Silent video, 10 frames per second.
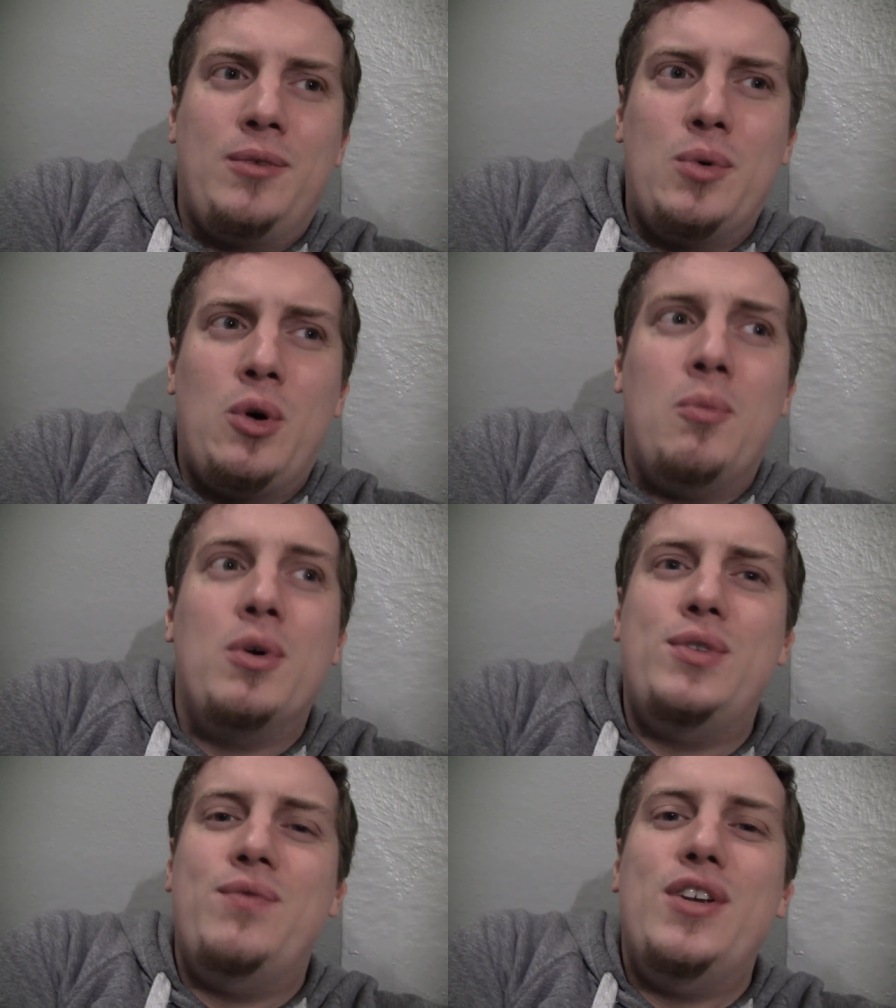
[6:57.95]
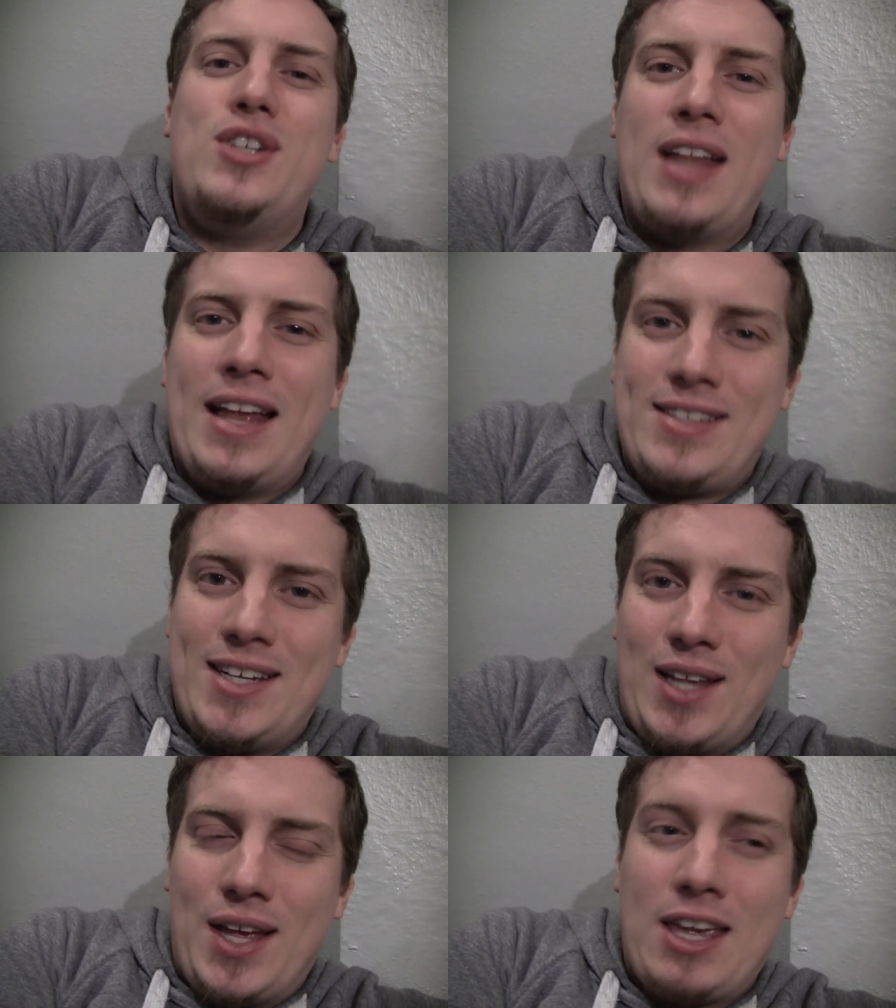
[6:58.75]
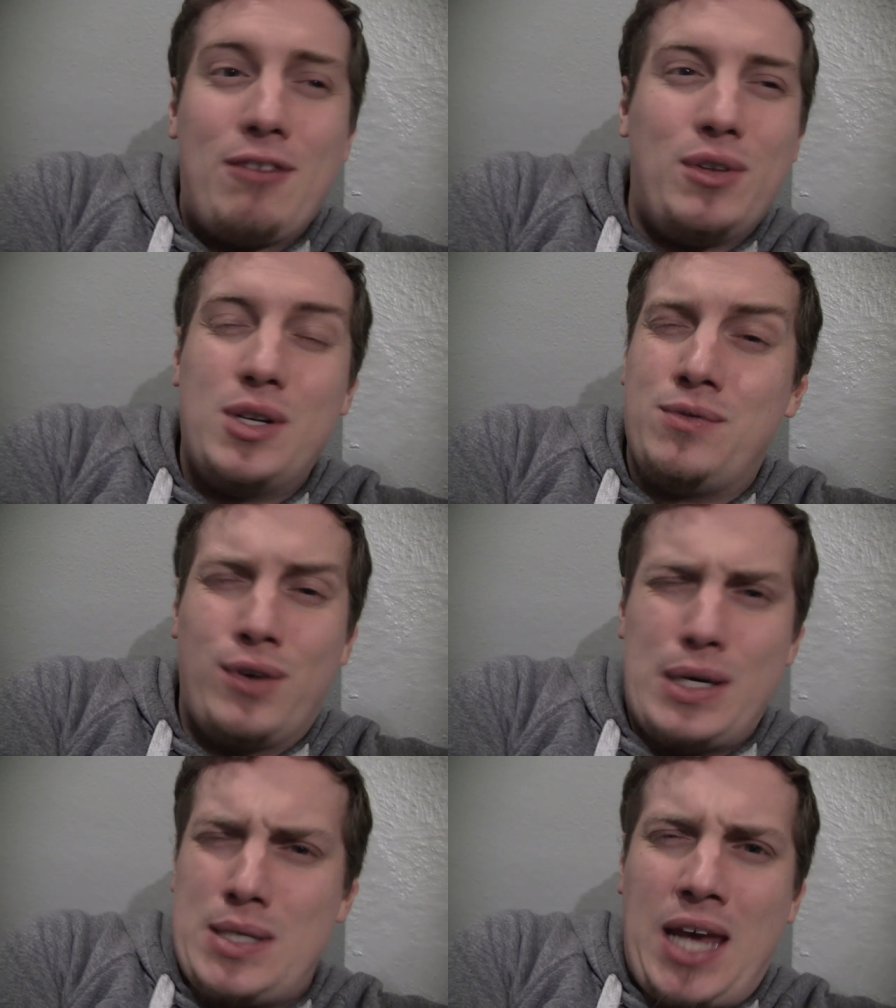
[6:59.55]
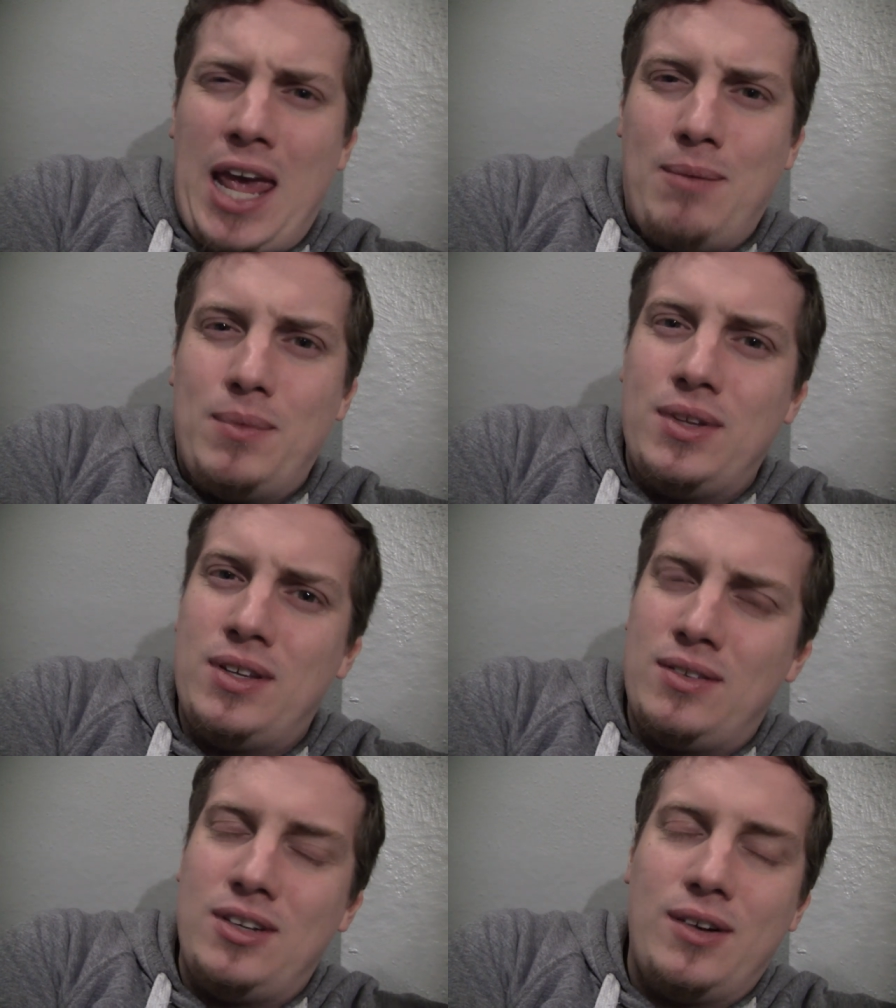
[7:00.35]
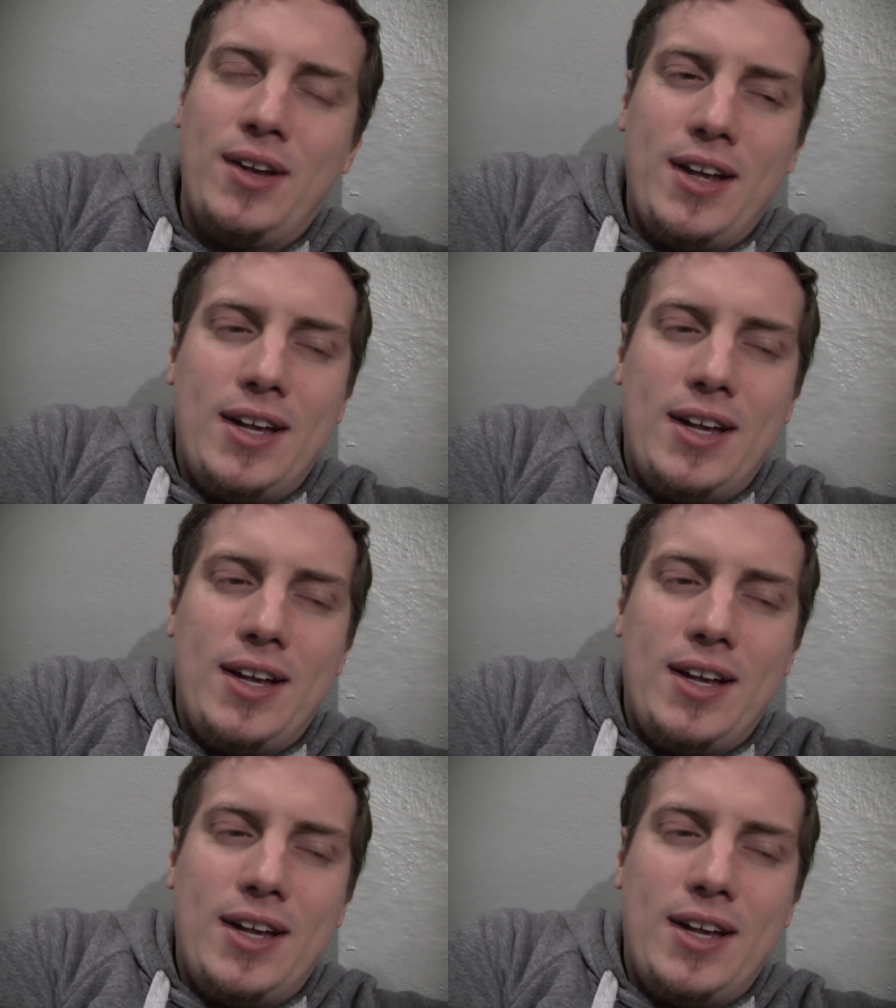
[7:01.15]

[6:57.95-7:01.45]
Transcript: almost vigilante like, even though it's very tame, the, the you know,